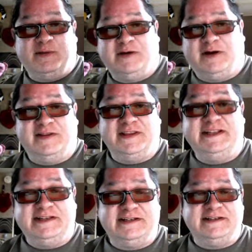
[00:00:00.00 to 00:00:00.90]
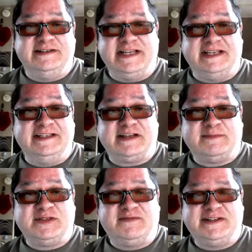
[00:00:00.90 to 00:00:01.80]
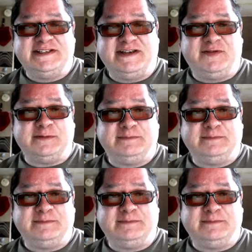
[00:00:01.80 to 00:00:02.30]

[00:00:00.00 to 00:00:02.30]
on the Daily Top 7 and 7.